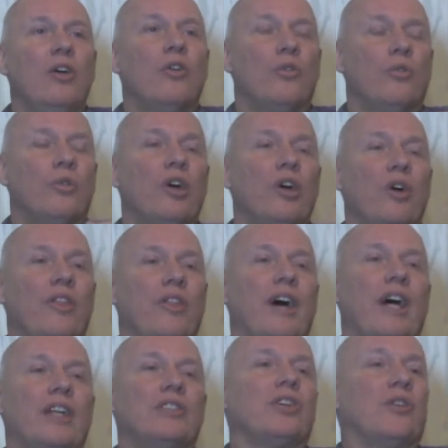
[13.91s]
real
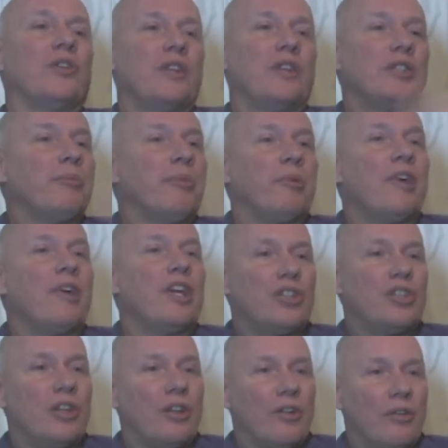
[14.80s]
thoughts are
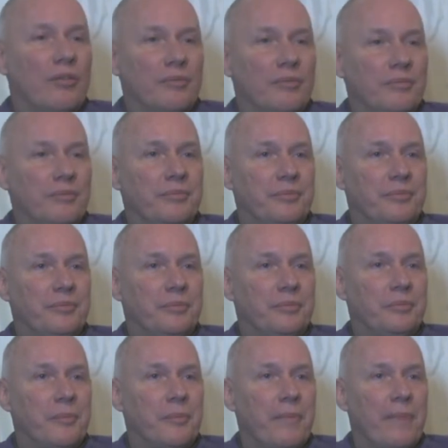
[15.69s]
inspirational.
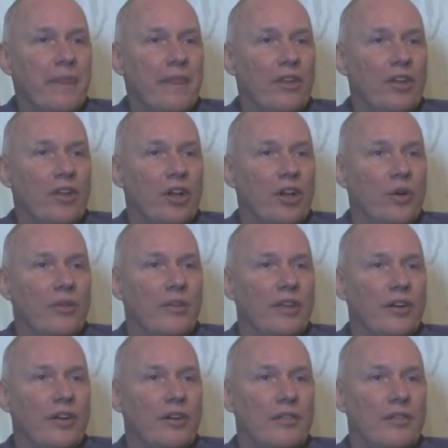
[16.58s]
You know,
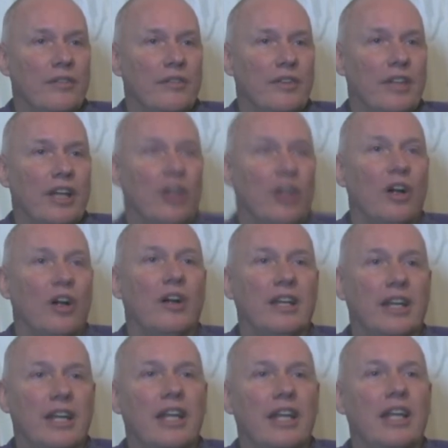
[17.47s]
they're
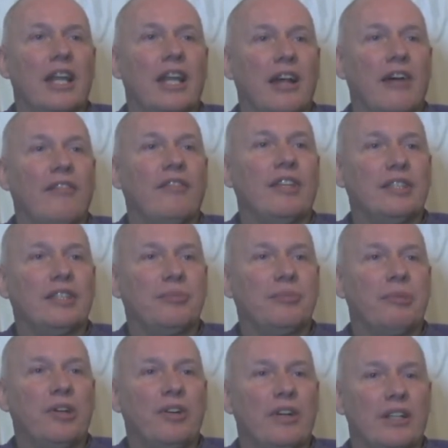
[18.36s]
in and of the
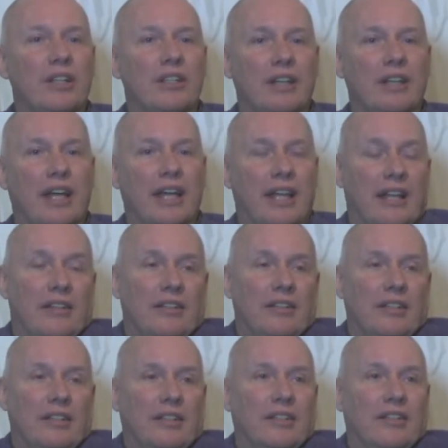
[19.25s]
Spirit,
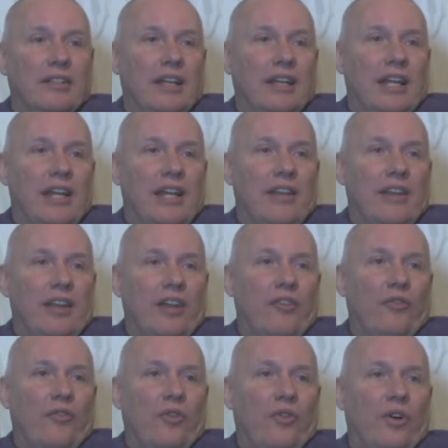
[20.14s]
and
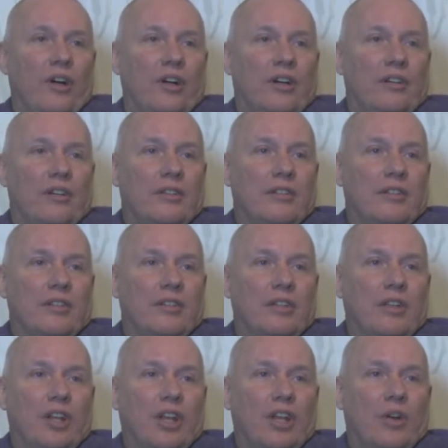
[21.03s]
therefore,
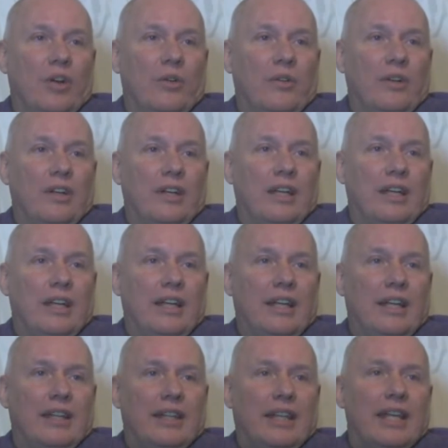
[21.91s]
you know,
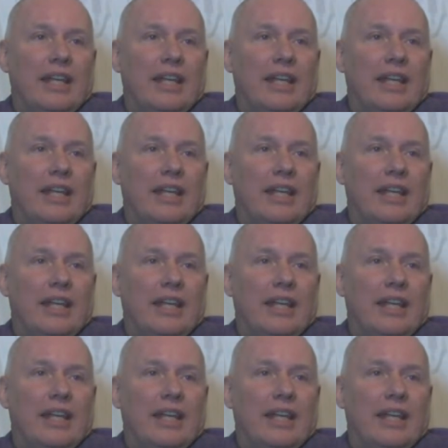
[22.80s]
they